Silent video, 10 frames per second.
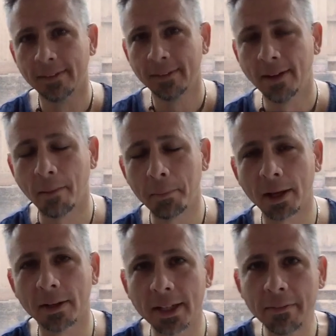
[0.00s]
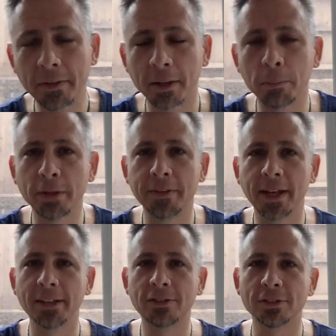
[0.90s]
I'm going to leave the
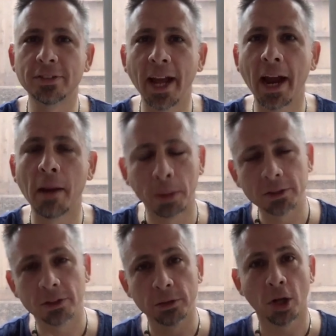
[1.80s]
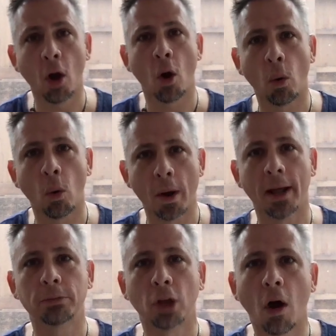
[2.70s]
abbreviations there, but you know what
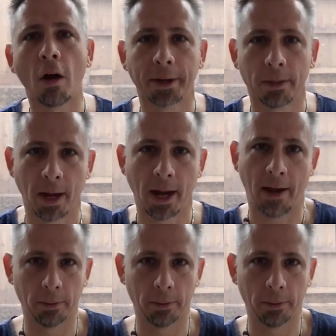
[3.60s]
I'm talking about.